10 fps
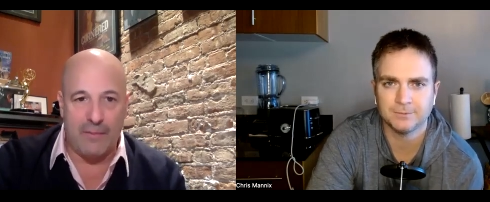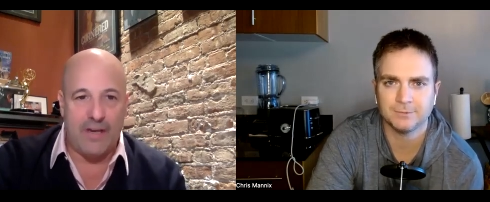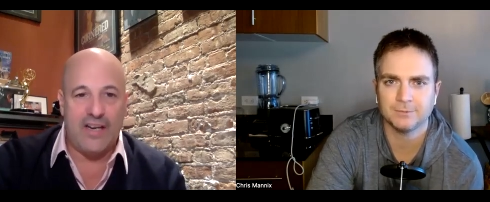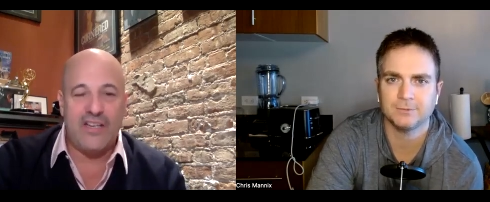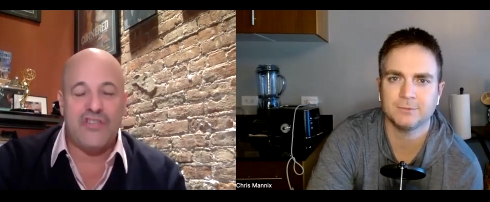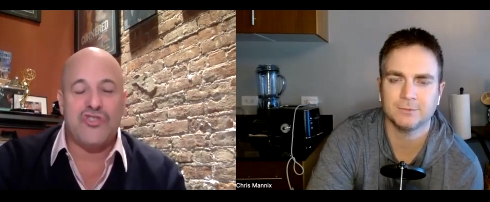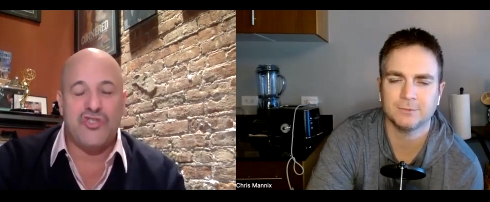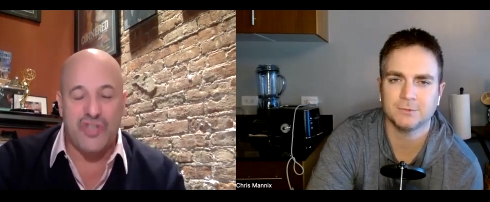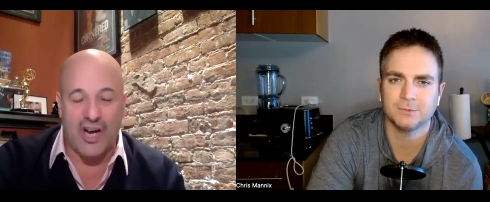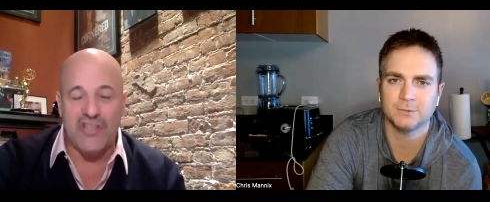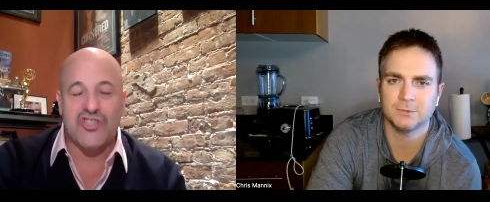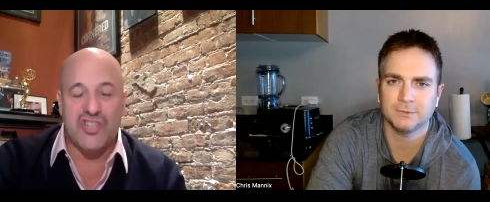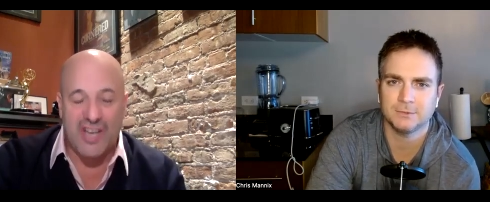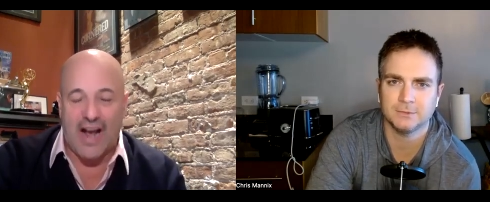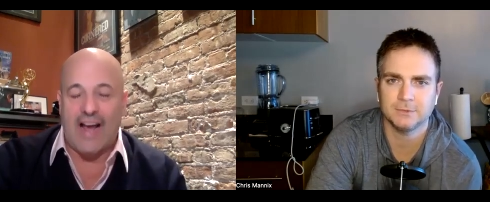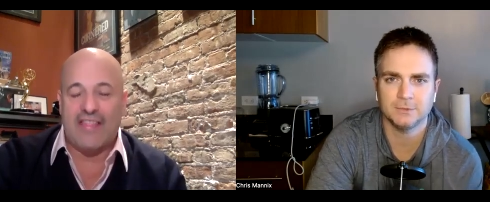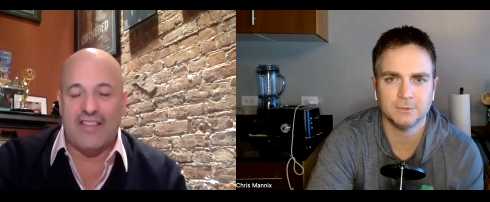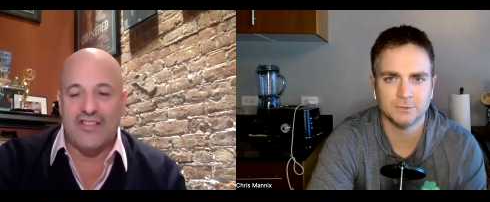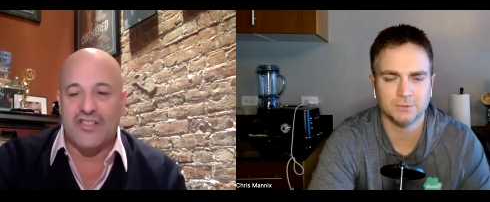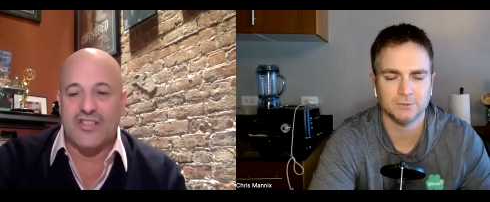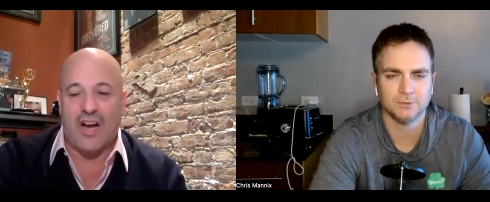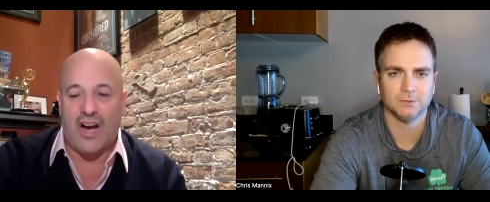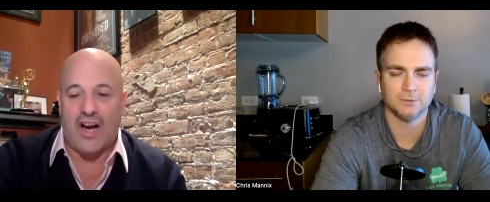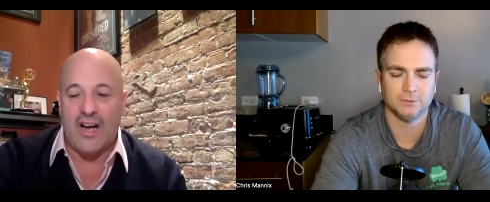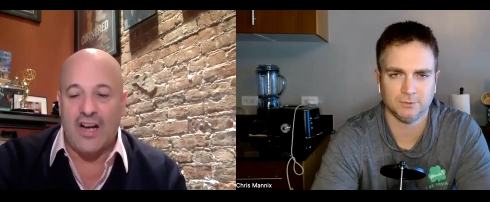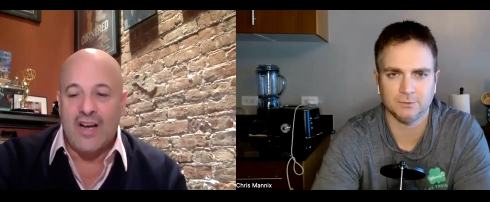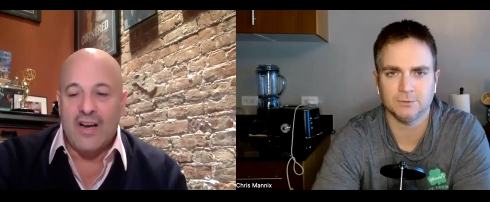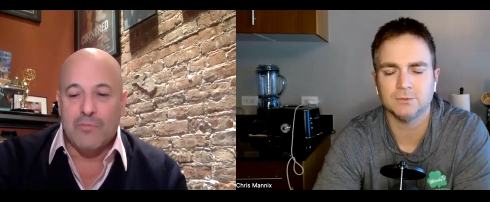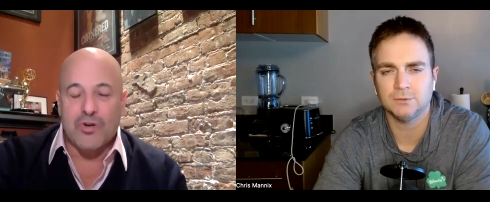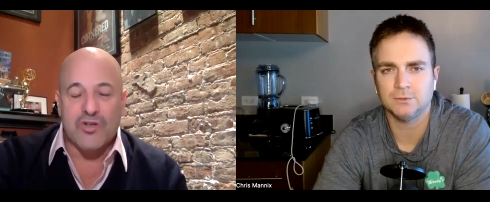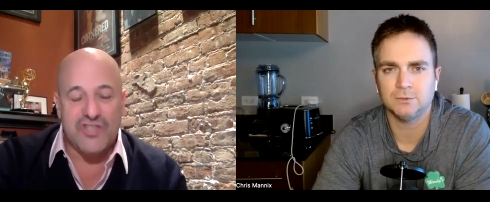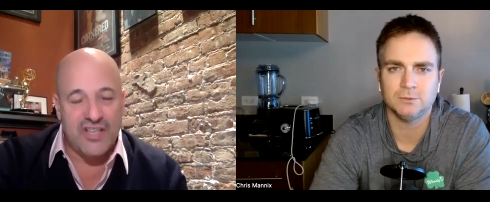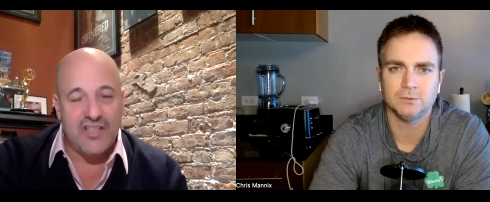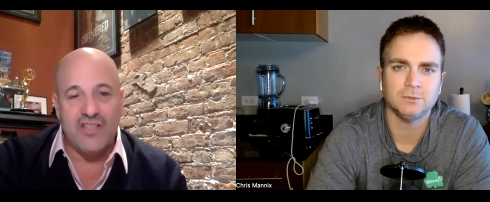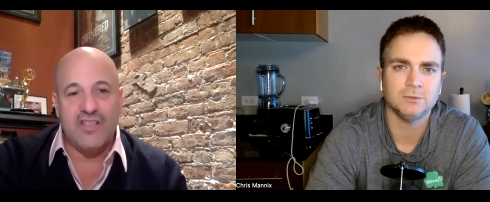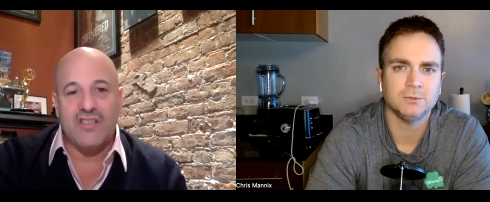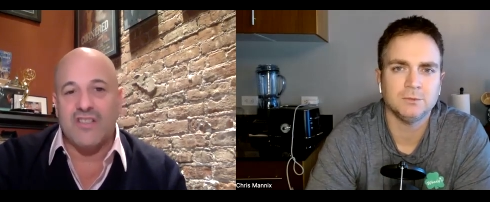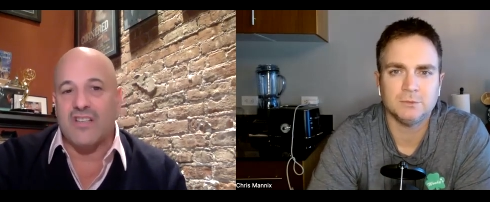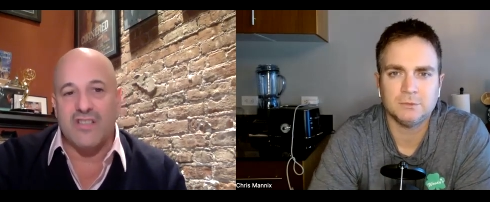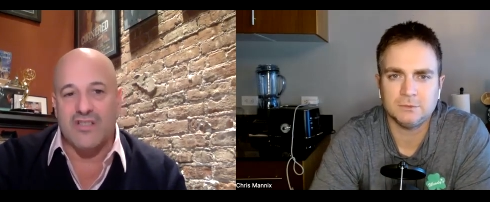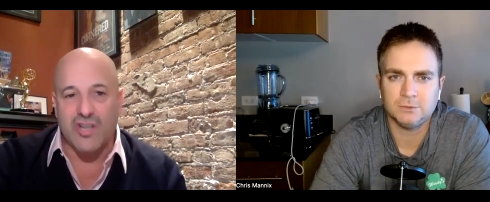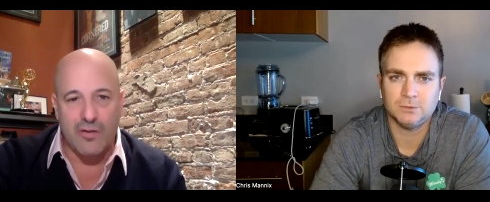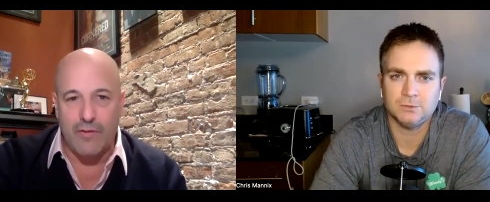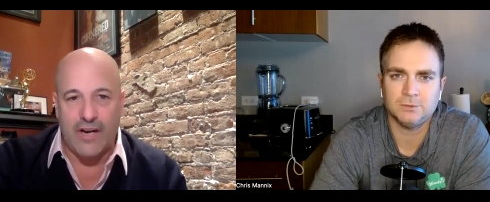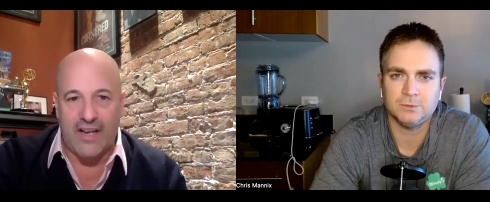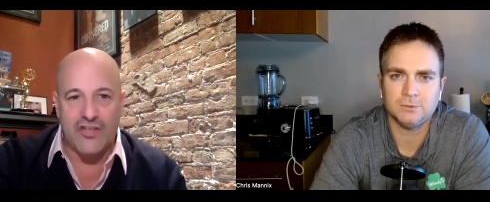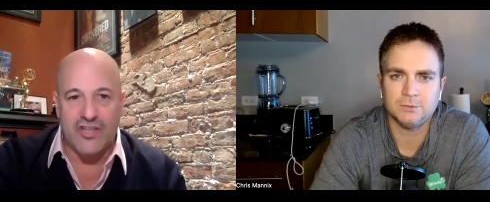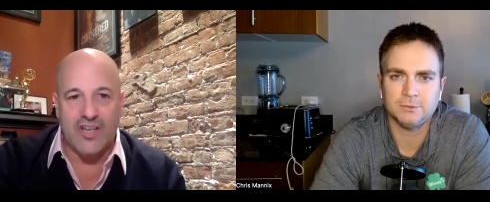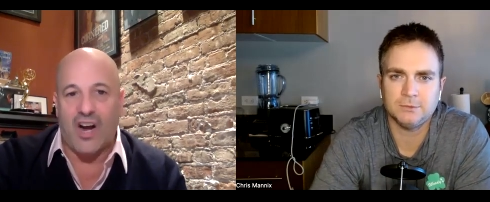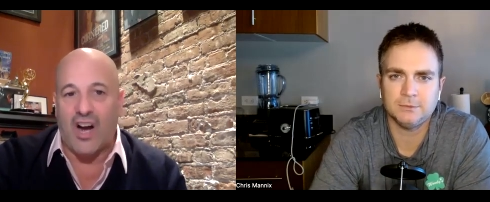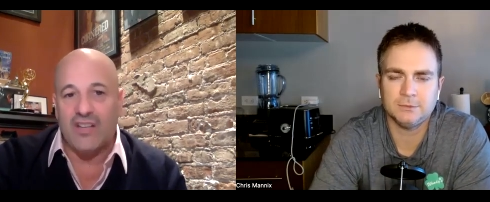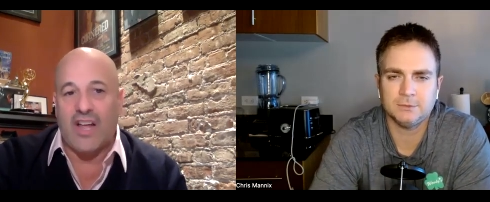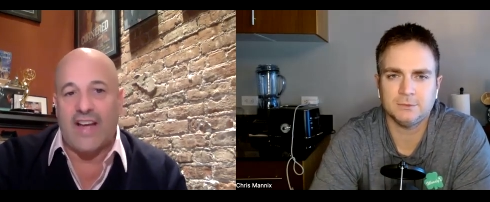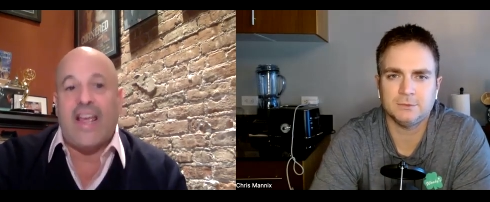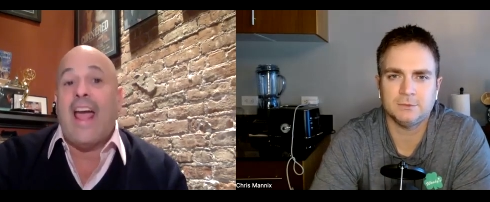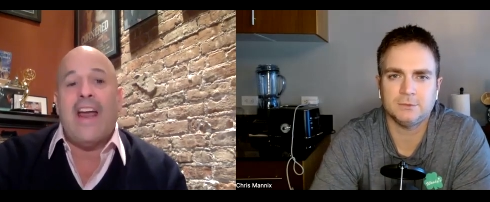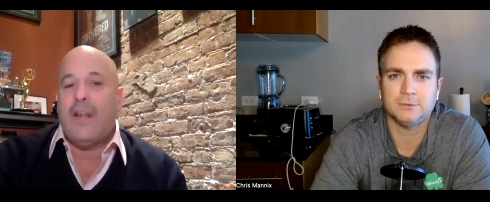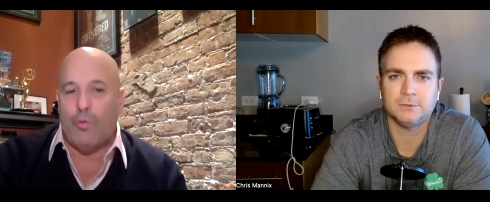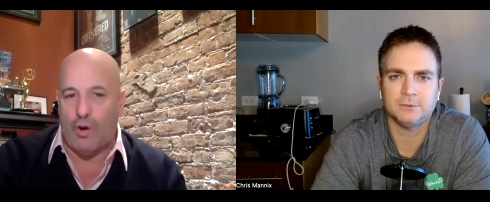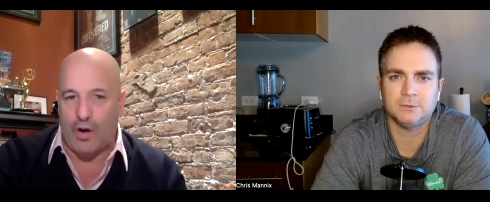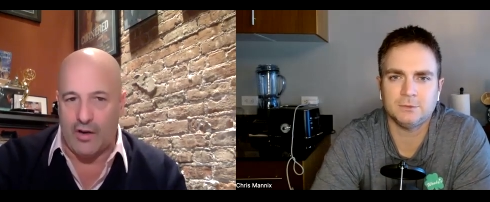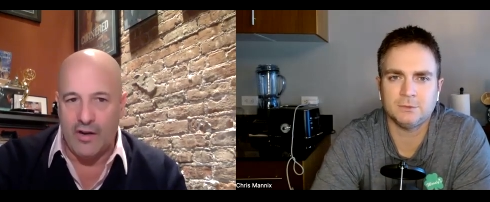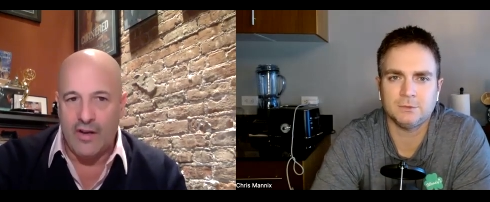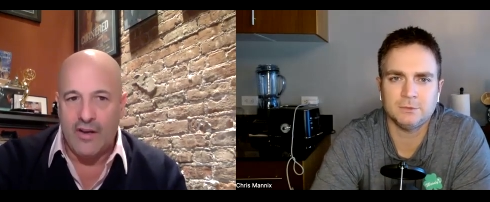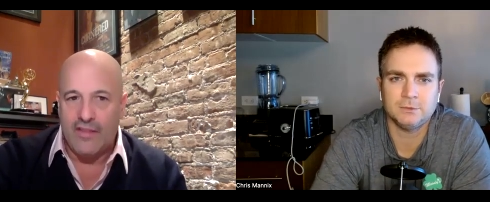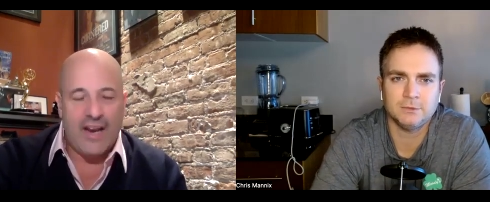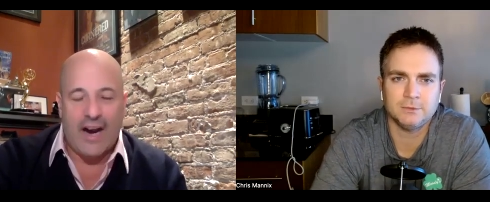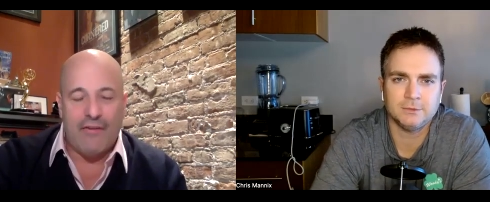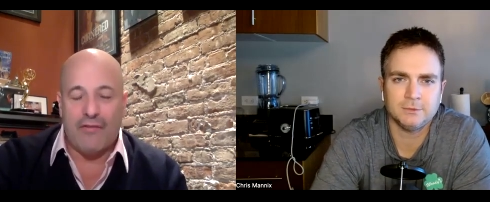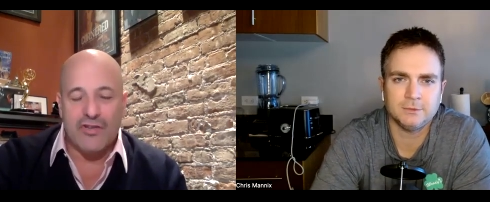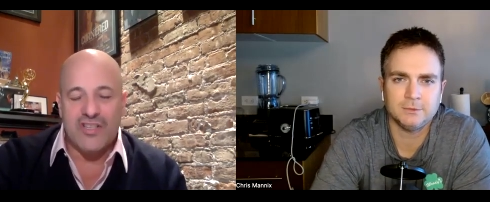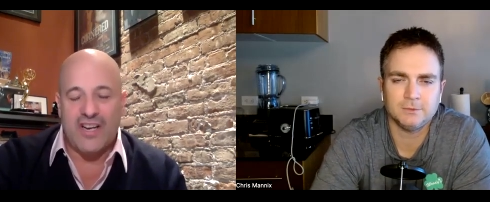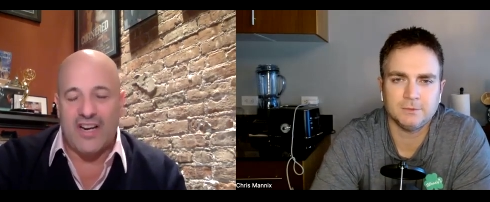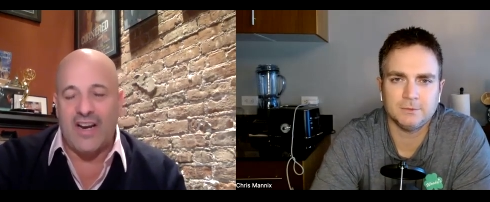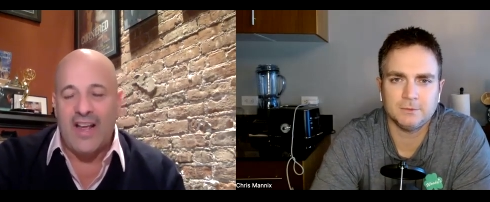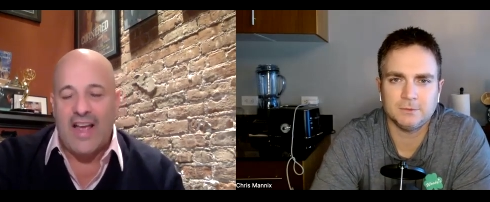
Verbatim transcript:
Speaker 1: I mean, he's just got this uh, persistence and determination unlike anyone that I've ever seen. And